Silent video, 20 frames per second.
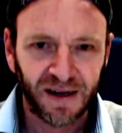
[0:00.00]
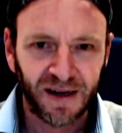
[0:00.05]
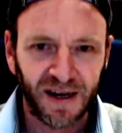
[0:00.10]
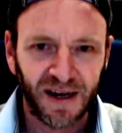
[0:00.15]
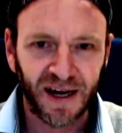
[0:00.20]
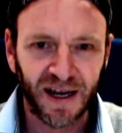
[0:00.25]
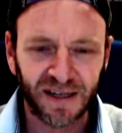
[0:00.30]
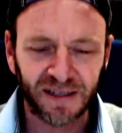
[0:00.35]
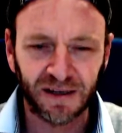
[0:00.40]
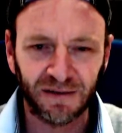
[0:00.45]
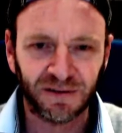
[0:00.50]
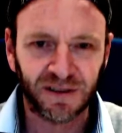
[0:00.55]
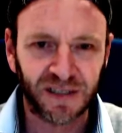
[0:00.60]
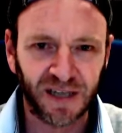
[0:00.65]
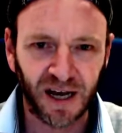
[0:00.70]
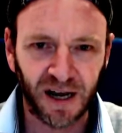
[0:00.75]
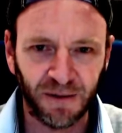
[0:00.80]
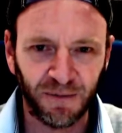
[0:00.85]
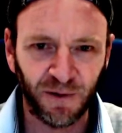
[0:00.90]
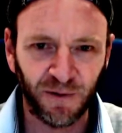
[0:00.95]
as I've
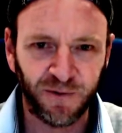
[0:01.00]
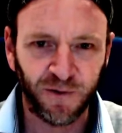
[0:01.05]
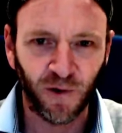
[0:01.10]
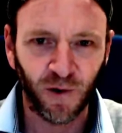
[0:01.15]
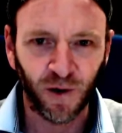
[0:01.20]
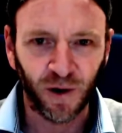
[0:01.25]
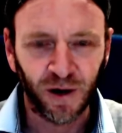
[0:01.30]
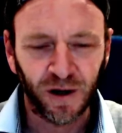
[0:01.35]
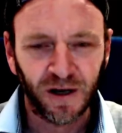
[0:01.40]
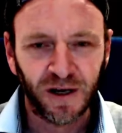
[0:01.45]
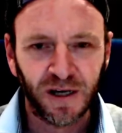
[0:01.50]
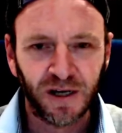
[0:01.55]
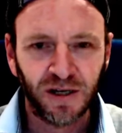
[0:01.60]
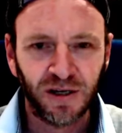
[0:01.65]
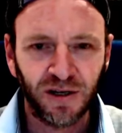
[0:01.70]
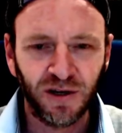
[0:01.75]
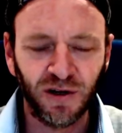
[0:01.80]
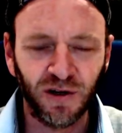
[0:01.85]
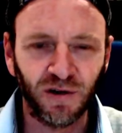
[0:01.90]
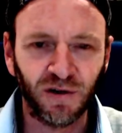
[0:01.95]
said it before,
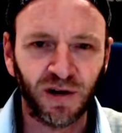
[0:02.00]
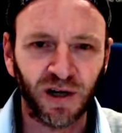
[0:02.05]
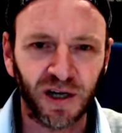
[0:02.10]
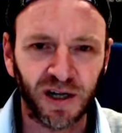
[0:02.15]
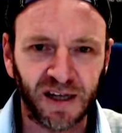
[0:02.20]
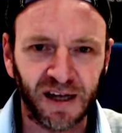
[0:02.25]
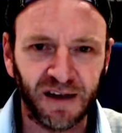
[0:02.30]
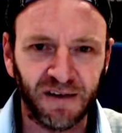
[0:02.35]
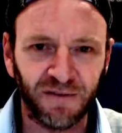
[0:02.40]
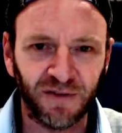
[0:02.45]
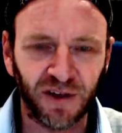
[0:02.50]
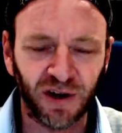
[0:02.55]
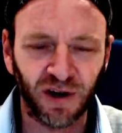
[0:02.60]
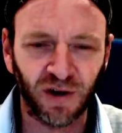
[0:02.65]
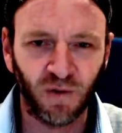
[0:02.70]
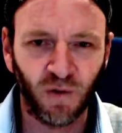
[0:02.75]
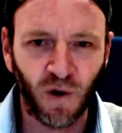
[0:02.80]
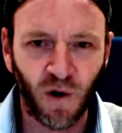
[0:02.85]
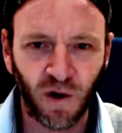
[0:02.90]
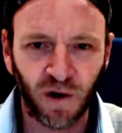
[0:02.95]
you could give the
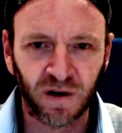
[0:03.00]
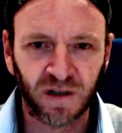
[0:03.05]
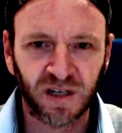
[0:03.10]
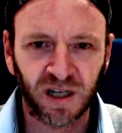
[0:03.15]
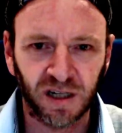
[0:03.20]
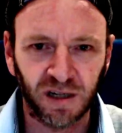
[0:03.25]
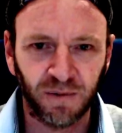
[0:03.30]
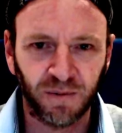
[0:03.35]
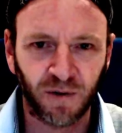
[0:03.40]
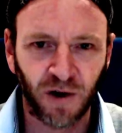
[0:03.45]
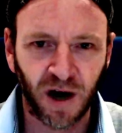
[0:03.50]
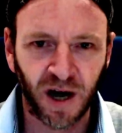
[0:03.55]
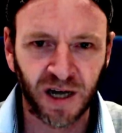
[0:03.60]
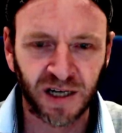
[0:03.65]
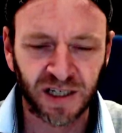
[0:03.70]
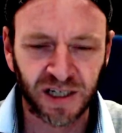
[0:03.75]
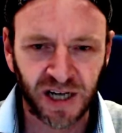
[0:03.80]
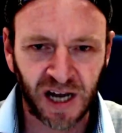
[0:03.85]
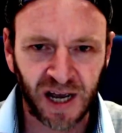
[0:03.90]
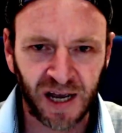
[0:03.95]
award to
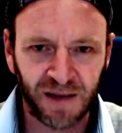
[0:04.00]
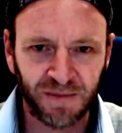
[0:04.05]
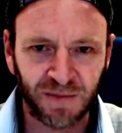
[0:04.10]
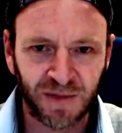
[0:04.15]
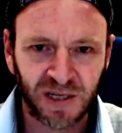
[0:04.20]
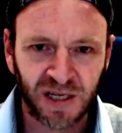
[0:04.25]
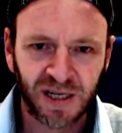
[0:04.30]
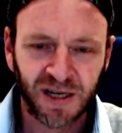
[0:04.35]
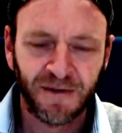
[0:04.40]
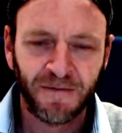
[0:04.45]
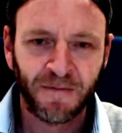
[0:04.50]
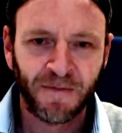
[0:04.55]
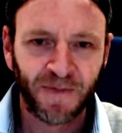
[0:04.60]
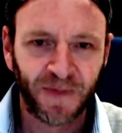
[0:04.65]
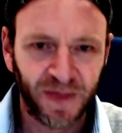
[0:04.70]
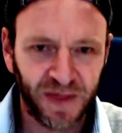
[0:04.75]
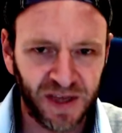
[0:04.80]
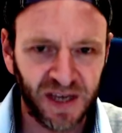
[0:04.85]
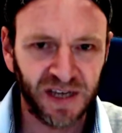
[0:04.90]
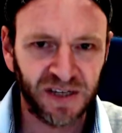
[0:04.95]
LeBron James
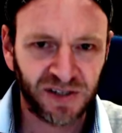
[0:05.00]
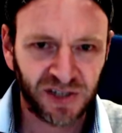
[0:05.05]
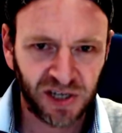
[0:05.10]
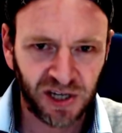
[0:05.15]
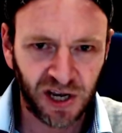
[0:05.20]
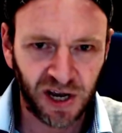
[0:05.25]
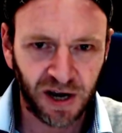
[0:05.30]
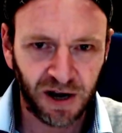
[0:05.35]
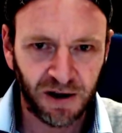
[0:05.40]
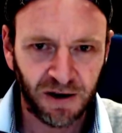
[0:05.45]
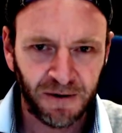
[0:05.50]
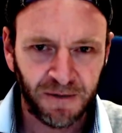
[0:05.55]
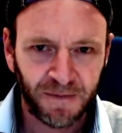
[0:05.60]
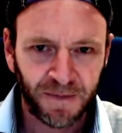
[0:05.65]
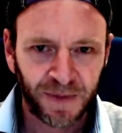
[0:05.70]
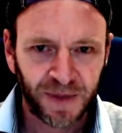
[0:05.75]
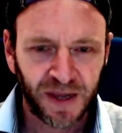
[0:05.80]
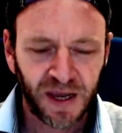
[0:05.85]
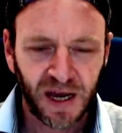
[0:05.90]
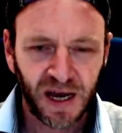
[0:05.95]
this year
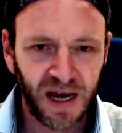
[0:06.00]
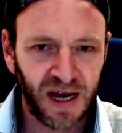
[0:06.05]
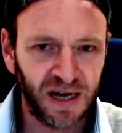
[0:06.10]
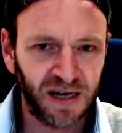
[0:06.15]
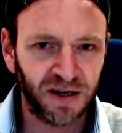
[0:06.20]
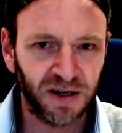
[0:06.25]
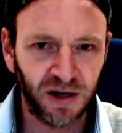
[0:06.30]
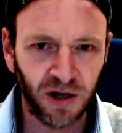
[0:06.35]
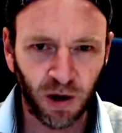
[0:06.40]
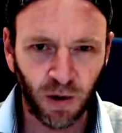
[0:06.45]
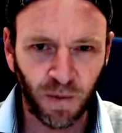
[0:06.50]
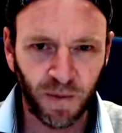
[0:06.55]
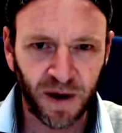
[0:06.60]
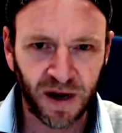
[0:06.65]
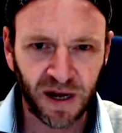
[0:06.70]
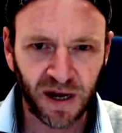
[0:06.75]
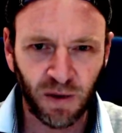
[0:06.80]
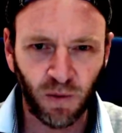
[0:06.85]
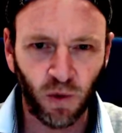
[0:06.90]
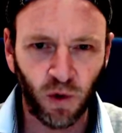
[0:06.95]
and
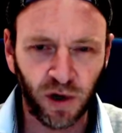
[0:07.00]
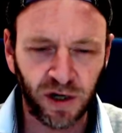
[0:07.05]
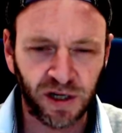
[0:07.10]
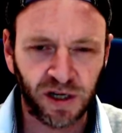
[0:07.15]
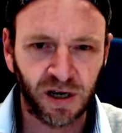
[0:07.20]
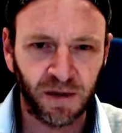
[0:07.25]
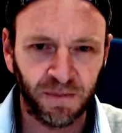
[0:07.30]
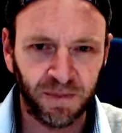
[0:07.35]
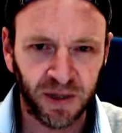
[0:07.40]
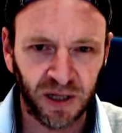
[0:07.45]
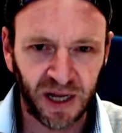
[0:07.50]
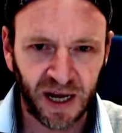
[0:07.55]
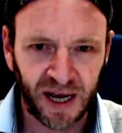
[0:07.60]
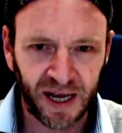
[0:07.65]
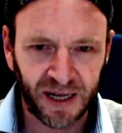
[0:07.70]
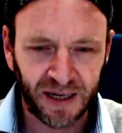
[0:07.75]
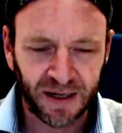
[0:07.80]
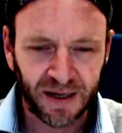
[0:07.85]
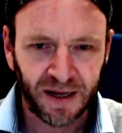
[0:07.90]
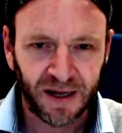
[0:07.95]
nobody would
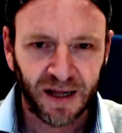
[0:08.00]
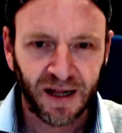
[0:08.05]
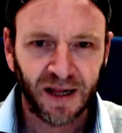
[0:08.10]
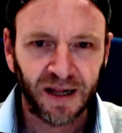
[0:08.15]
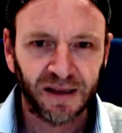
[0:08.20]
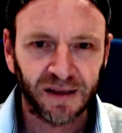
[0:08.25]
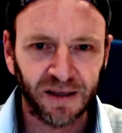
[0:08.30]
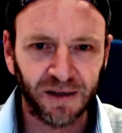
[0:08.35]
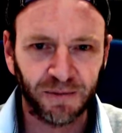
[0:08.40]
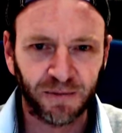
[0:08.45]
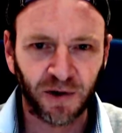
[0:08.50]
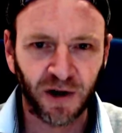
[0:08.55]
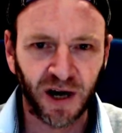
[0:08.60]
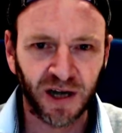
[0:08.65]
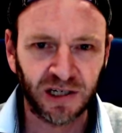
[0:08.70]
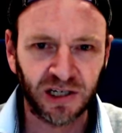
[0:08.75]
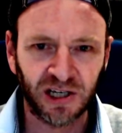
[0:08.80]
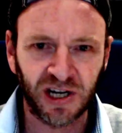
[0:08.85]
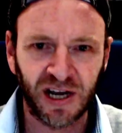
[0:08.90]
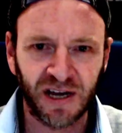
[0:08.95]
complain.
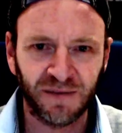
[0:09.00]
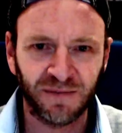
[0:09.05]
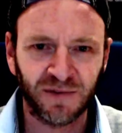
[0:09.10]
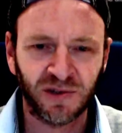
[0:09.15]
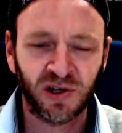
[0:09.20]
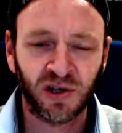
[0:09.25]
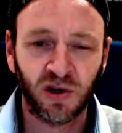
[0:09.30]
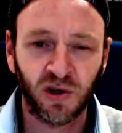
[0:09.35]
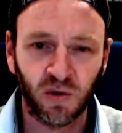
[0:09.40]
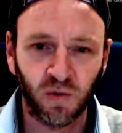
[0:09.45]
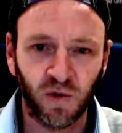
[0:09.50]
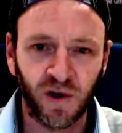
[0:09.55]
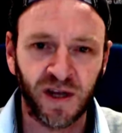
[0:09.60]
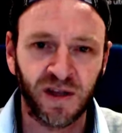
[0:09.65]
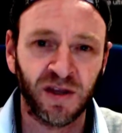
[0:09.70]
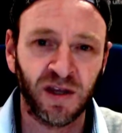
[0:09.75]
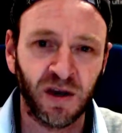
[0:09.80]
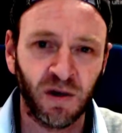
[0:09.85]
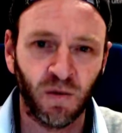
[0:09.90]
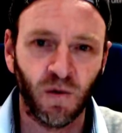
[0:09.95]
LeBron James could
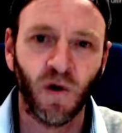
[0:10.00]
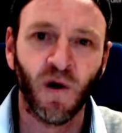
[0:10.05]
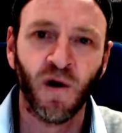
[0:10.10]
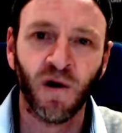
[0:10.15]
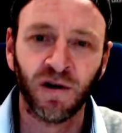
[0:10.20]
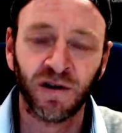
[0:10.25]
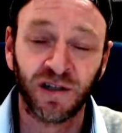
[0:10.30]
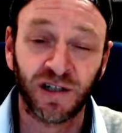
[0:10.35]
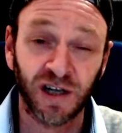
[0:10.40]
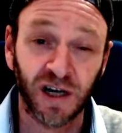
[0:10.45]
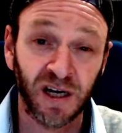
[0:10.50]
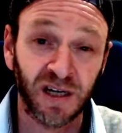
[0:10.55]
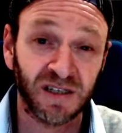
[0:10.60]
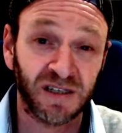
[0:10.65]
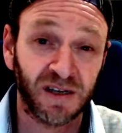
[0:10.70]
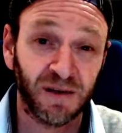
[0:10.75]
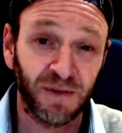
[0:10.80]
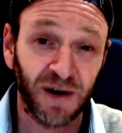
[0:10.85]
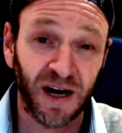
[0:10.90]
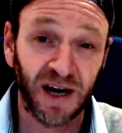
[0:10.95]
win the award
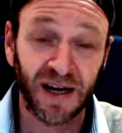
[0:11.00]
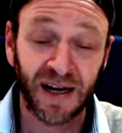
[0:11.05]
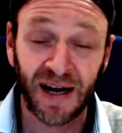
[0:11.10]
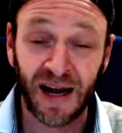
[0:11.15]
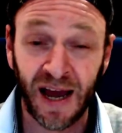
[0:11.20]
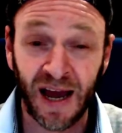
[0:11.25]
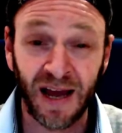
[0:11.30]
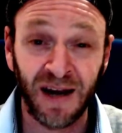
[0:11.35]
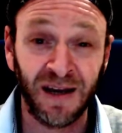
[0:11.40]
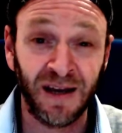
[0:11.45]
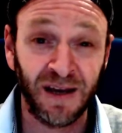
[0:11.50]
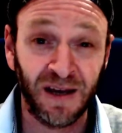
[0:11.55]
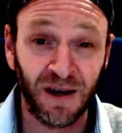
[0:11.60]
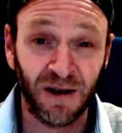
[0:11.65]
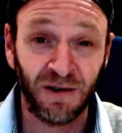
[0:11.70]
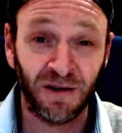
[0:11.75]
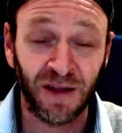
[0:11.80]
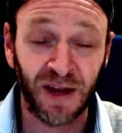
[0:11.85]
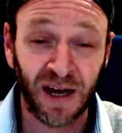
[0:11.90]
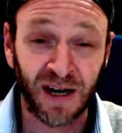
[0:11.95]
just about in any
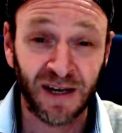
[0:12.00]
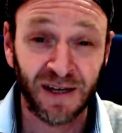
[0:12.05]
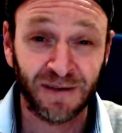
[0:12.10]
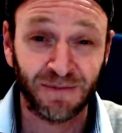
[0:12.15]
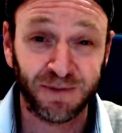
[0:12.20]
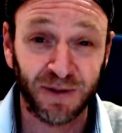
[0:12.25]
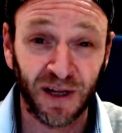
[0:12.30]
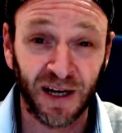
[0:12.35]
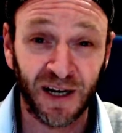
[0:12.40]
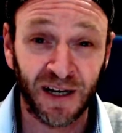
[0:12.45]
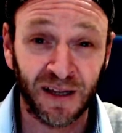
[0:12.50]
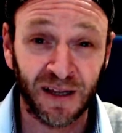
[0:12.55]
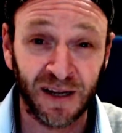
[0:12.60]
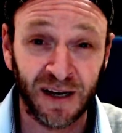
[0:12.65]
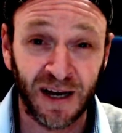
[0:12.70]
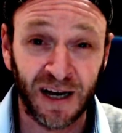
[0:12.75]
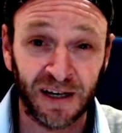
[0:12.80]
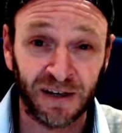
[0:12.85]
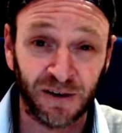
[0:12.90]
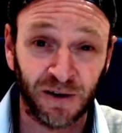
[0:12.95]
year that he's played in the
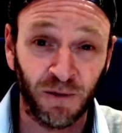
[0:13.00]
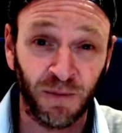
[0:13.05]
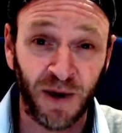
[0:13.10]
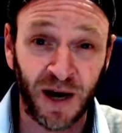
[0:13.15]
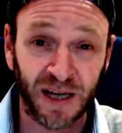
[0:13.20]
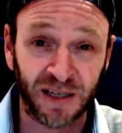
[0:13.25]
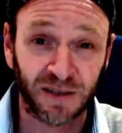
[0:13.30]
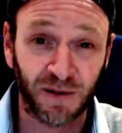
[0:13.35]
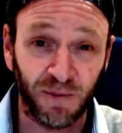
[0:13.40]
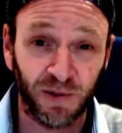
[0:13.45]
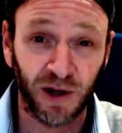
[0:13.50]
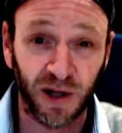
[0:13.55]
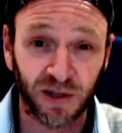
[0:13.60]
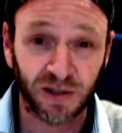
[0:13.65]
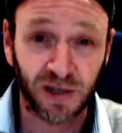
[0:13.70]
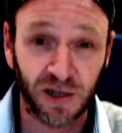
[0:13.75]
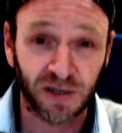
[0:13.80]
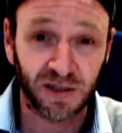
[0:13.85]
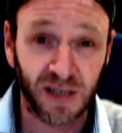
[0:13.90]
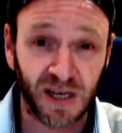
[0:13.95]
National Basketball
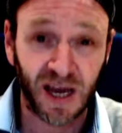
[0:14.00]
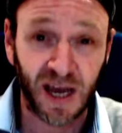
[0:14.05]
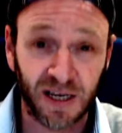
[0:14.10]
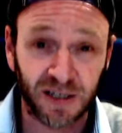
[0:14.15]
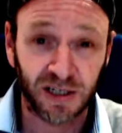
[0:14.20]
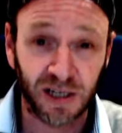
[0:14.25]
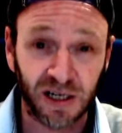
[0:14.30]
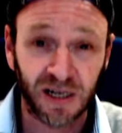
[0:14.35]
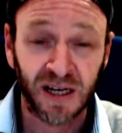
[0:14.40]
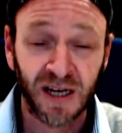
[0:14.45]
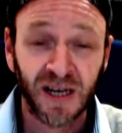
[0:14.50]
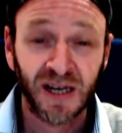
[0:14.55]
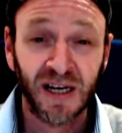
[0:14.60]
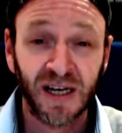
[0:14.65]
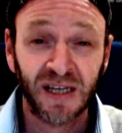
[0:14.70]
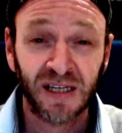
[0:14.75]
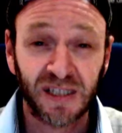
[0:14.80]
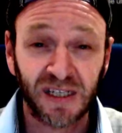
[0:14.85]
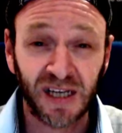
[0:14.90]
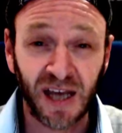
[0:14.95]
Association.
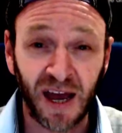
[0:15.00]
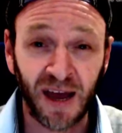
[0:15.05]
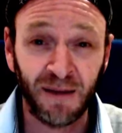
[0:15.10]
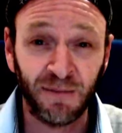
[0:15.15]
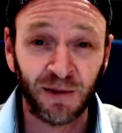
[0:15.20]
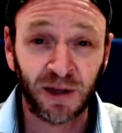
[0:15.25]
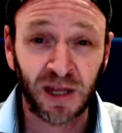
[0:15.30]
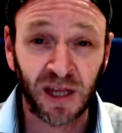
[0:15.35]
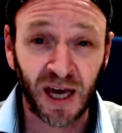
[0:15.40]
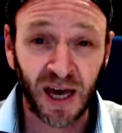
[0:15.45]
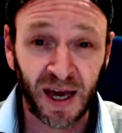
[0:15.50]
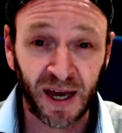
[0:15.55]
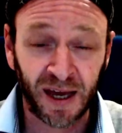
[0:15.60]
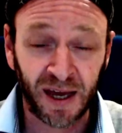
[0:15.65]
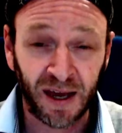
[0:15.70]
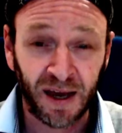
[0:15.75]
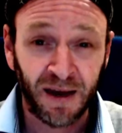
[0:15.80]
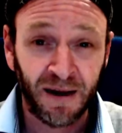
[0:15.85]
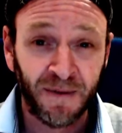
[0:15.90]
Same thing